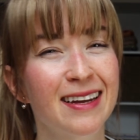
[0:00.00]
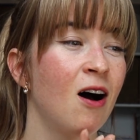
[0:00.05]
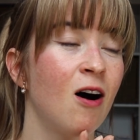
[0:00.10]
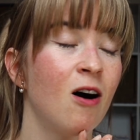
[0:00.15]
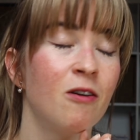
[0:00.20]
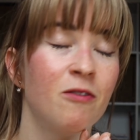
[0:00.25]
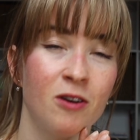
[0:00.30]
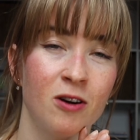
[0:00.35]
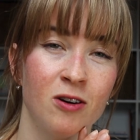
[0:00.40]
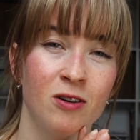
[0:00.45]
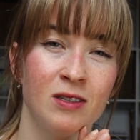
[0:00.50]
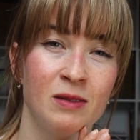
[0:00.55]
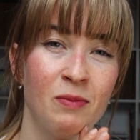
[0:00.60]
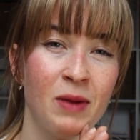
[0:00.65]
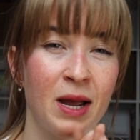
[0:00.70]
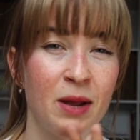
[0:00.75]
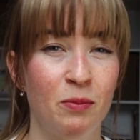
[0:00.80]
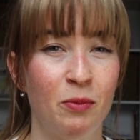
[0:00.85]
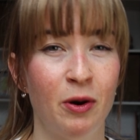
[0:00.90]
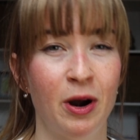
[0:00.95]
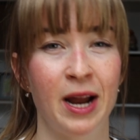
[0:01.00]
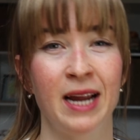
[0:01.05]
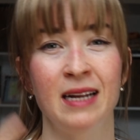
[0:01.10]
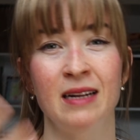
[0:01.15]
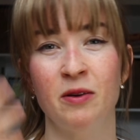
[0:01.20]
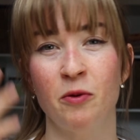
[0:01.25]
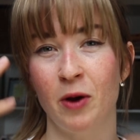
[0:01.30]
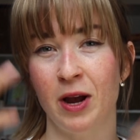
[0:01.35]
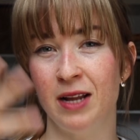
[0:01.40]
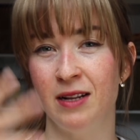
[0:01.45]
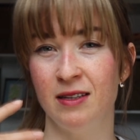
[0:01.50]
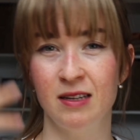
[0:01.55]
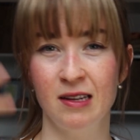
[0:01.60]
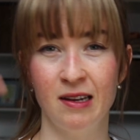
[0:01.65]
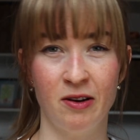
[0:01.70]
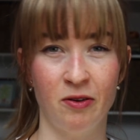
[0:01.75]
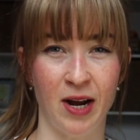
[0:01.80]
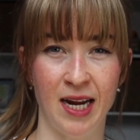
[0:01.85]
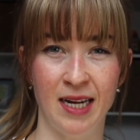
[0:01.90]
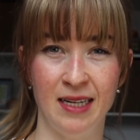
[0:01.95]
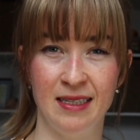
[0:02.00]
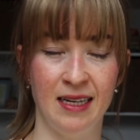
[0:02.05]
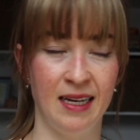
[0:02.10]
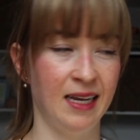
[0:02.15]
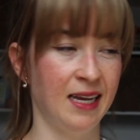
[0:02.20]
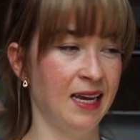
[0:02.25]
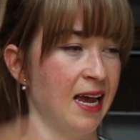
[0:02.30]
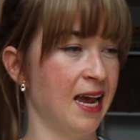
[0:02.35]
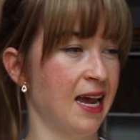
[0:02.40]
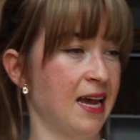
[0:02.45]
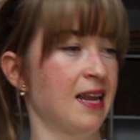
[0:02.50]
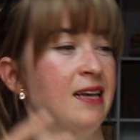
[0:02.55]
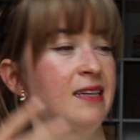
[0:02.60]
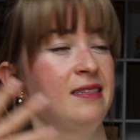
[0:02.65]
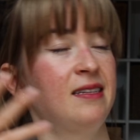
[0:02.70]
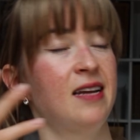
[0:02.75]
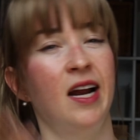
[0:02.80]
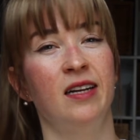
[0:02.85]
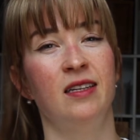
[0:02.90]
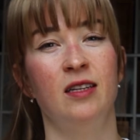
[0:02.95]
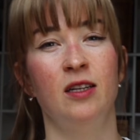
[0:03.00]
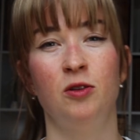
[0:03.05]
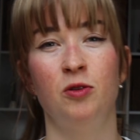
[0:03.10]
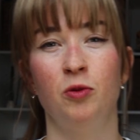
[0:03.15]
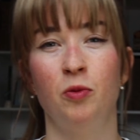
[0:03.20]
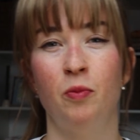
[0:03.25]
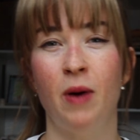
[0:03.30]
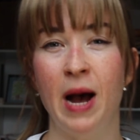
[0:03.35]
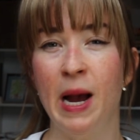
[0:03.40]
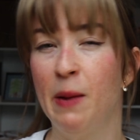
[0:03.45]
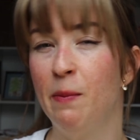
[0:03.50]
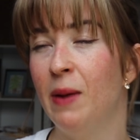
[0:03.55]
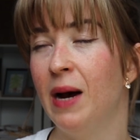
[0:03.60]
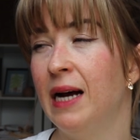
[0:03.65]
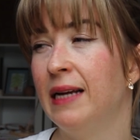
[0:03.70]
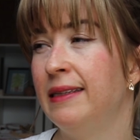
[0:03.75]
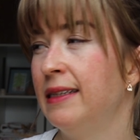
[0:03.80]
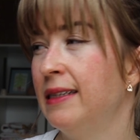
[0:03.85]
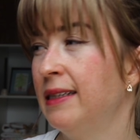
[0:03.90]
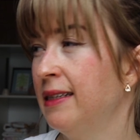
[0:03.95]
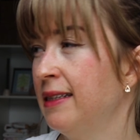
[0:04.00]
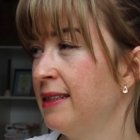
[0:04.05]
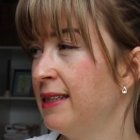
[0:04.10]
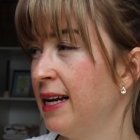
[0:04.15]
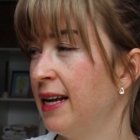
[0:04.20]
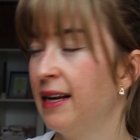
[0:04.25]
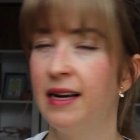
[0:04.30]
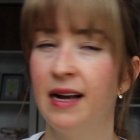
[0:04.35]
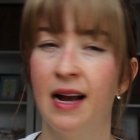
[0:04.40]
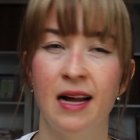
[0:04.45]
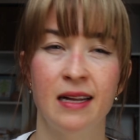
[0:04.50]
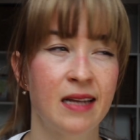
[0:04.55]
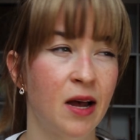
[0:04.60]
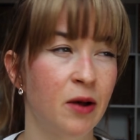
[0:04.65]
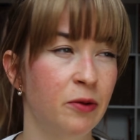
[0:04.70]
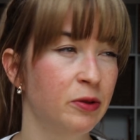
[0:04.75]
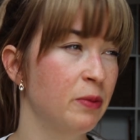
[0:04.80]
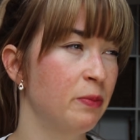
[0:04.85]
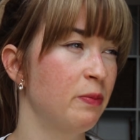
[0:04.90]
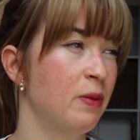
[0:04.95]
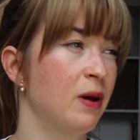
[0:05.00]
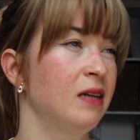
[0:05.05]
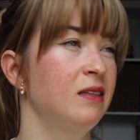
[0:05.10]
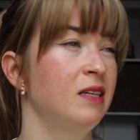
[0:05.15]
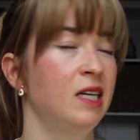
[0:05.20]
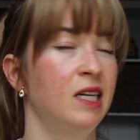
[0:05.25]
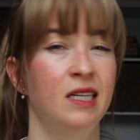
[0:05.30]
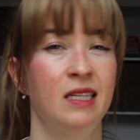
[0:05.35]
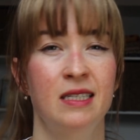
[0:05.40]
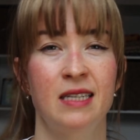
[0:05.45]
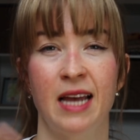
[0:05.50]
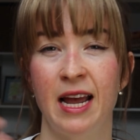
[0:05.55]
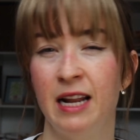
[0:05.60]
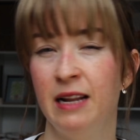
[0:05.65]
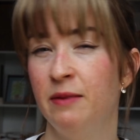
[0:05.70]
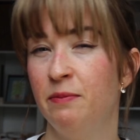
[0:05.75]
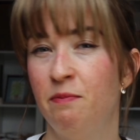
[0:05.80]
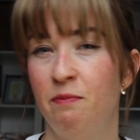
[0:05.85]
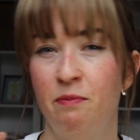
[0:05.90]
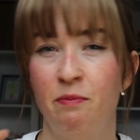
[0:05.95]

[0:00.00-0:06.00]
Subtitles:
Of course my brain went crazy and I started to buy patterns and cut out the patterns and